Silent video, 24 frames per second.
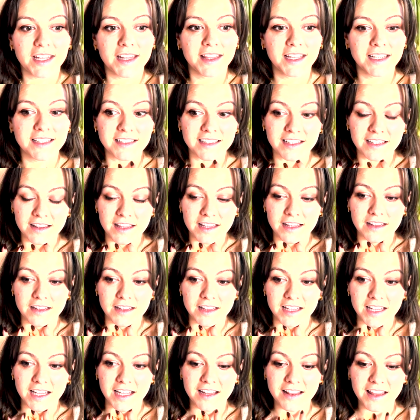and there's
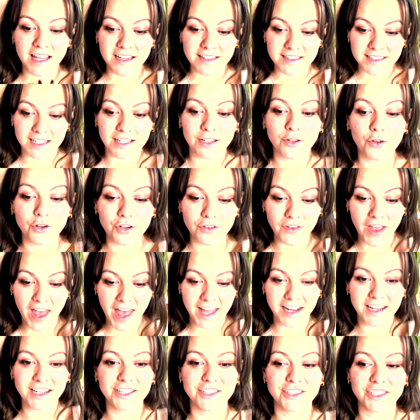there's a lot of
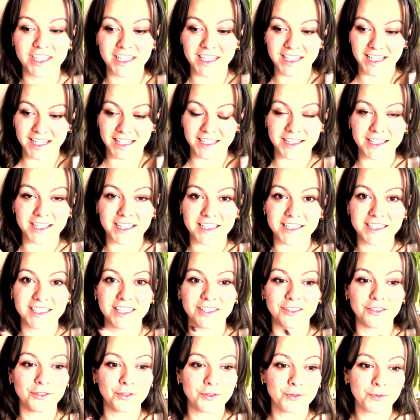energy and
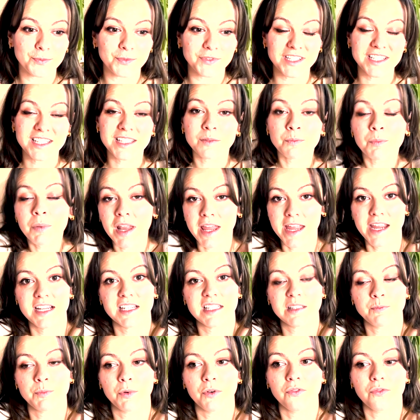to
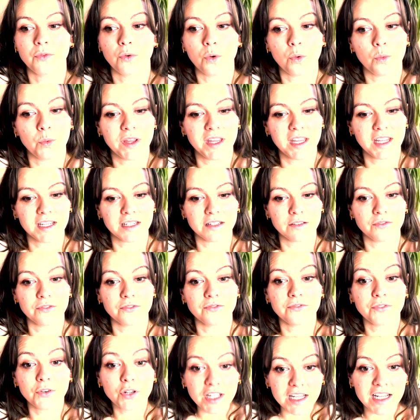displace before we can
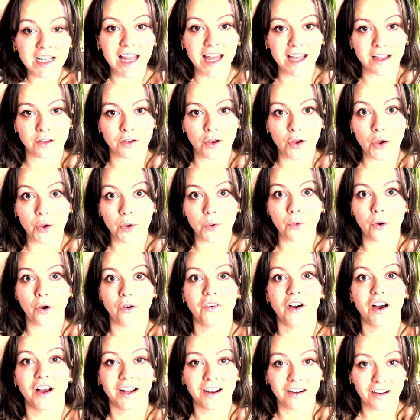fully let go of
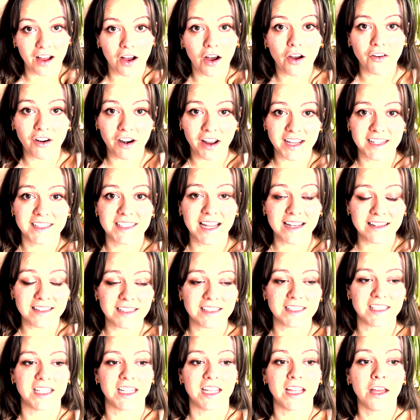our, our
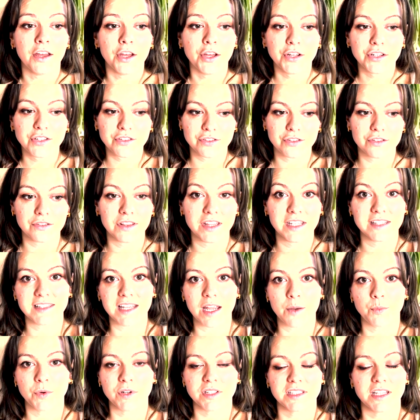identity to the
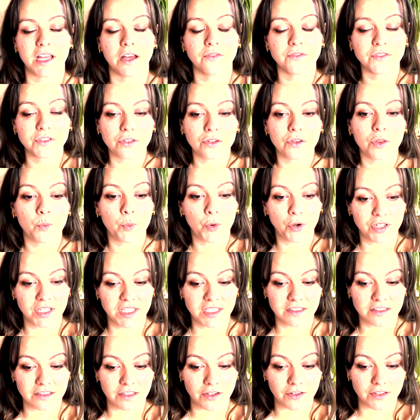separate self, to the
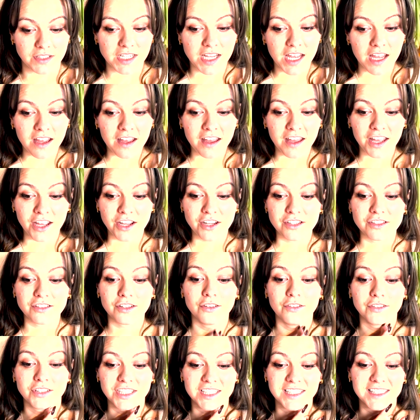bodysuit. So
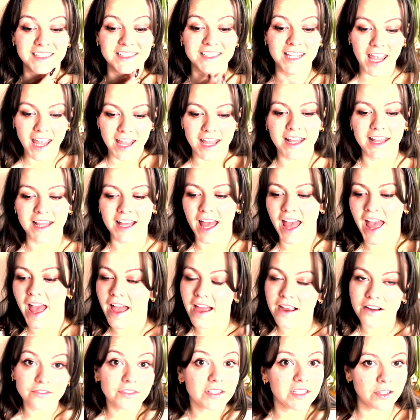just take
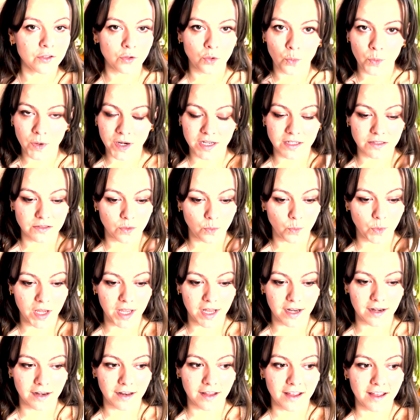every little win is a
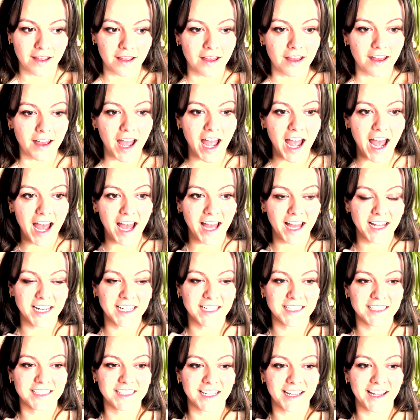win.
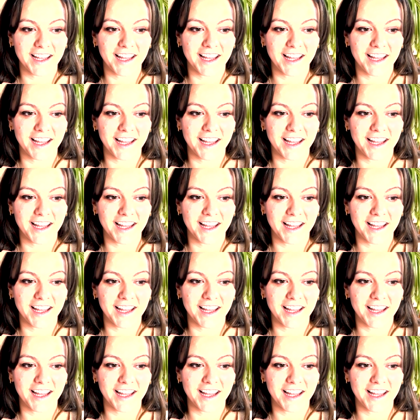And